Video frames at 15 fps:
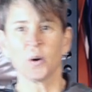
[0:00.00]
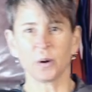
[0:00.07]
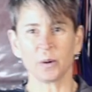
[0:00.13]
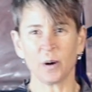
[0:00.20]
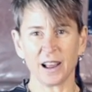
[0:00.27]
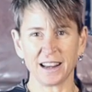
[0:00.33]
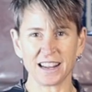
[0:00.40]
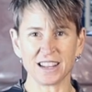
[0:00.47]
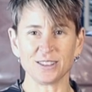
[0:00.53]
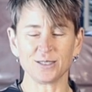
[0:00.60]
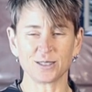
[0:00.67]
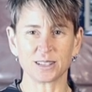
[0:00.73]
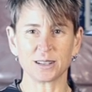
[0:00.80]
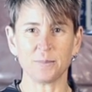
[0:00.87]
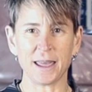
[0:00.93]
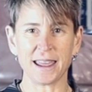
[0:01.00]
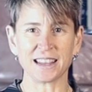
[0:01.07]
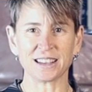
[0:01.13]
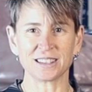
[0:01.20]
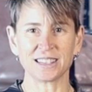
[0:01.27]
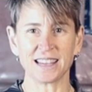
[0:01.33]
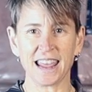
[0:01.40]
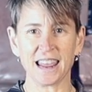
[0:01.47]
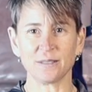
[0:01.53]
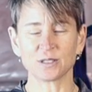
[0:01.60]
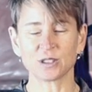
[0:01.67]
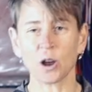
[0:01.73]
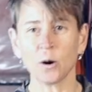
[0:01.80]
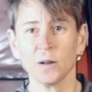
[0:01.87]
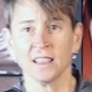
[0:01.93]
we want to use to make a save.
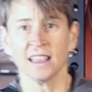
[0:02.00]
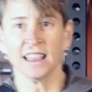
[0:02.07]
So